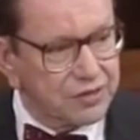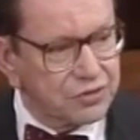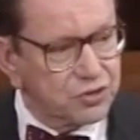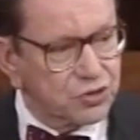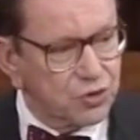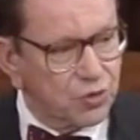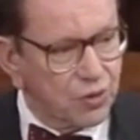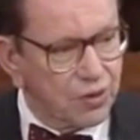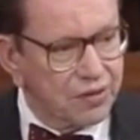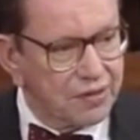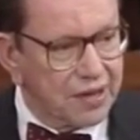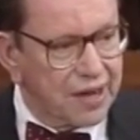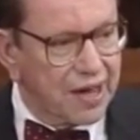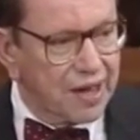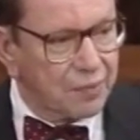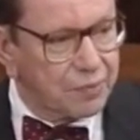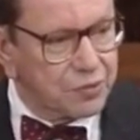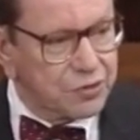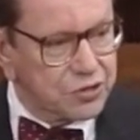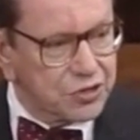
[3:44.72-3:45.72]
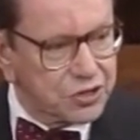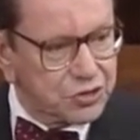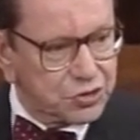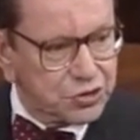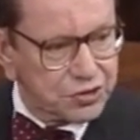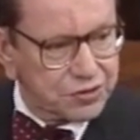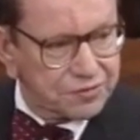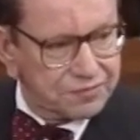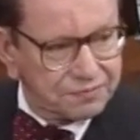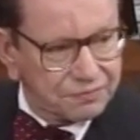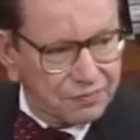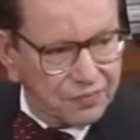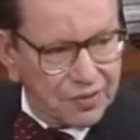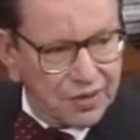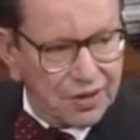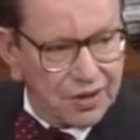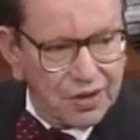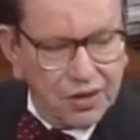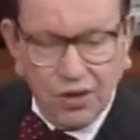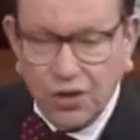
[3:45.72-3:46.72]
who are in the opposition.
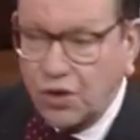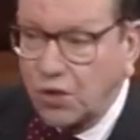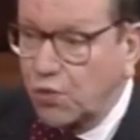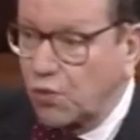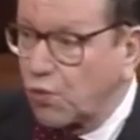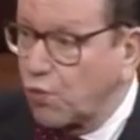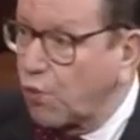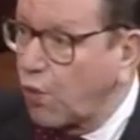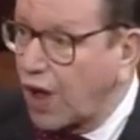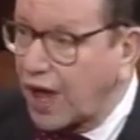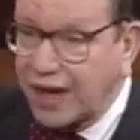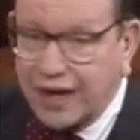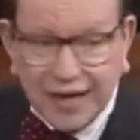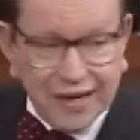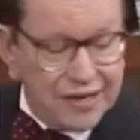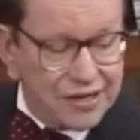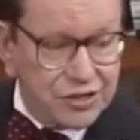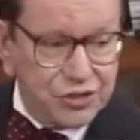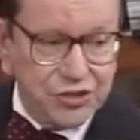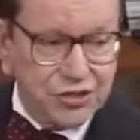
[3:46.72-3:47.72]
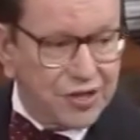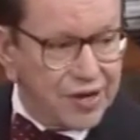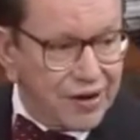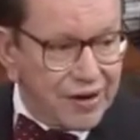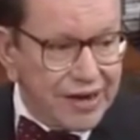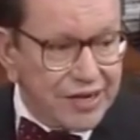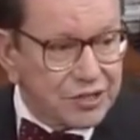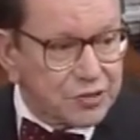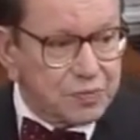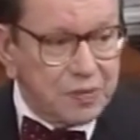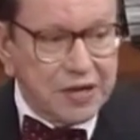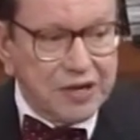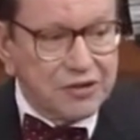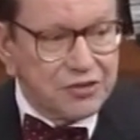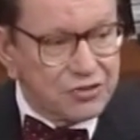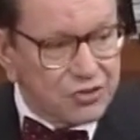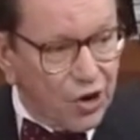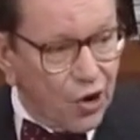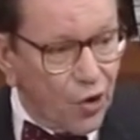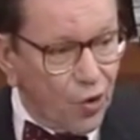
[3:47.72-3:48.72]
One is there has
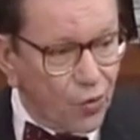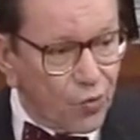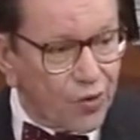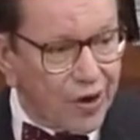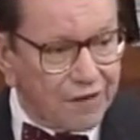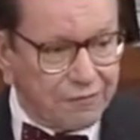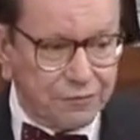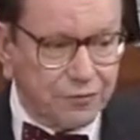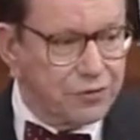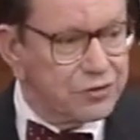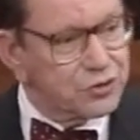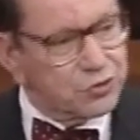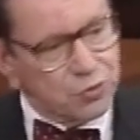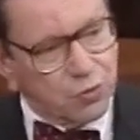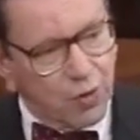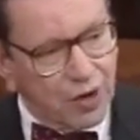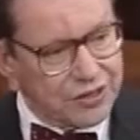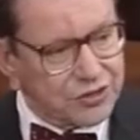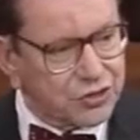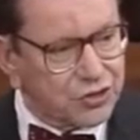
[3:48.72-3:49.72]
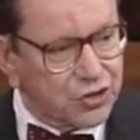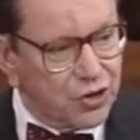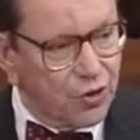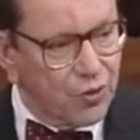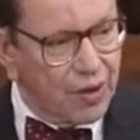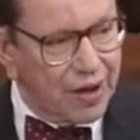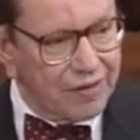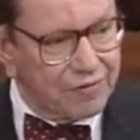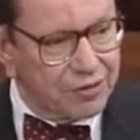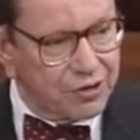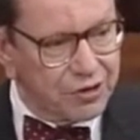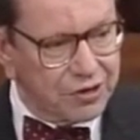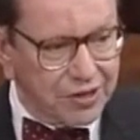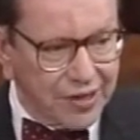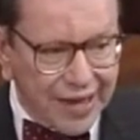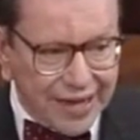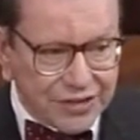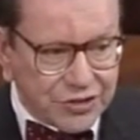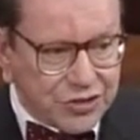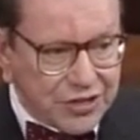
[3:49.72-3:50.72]
been no reference whatsoever to
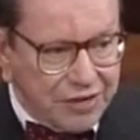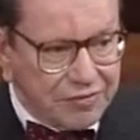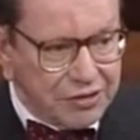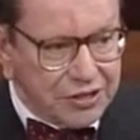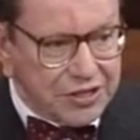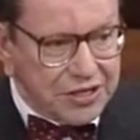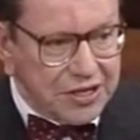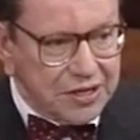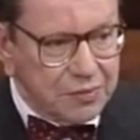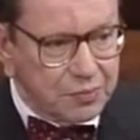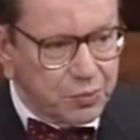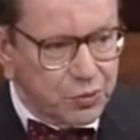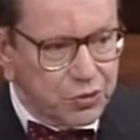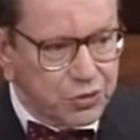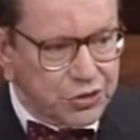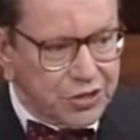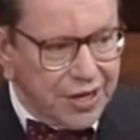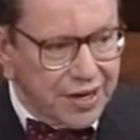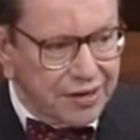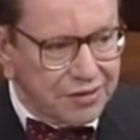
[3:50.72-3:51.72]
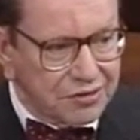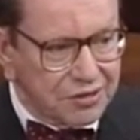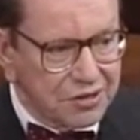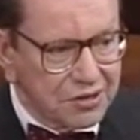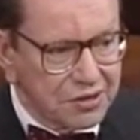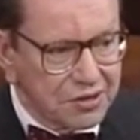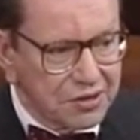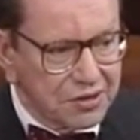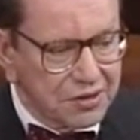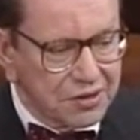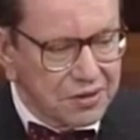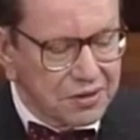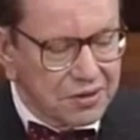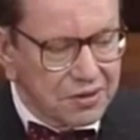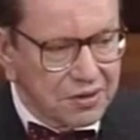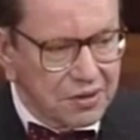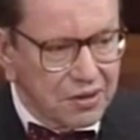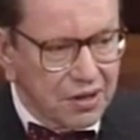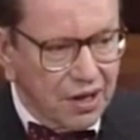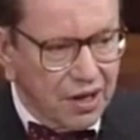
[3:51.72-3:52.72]
that 17%
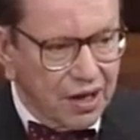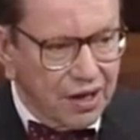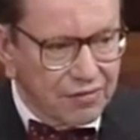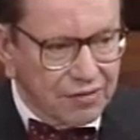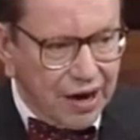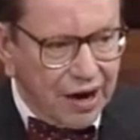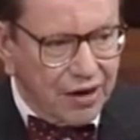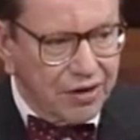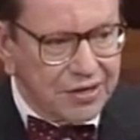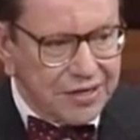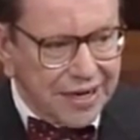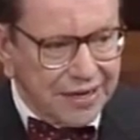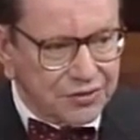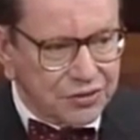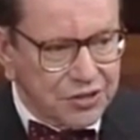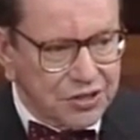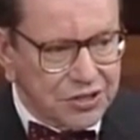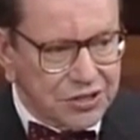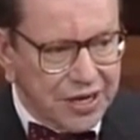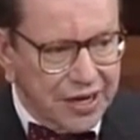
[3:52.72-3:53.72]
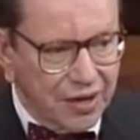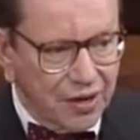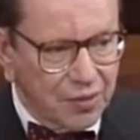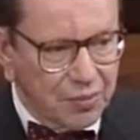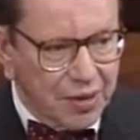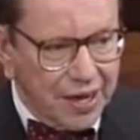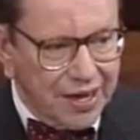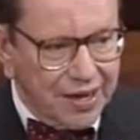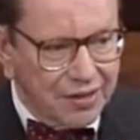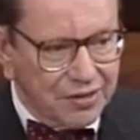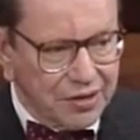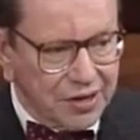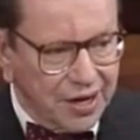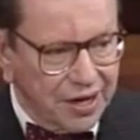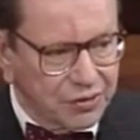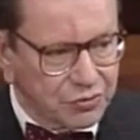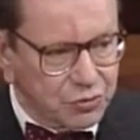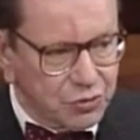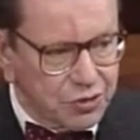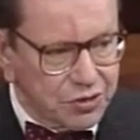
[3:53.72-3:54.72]
of our debt that is held by other
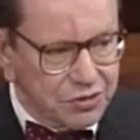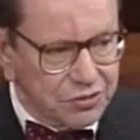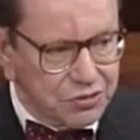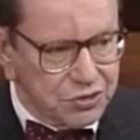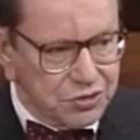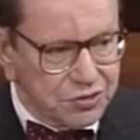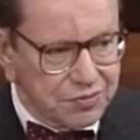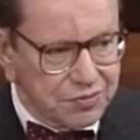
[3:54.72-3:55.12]
countries.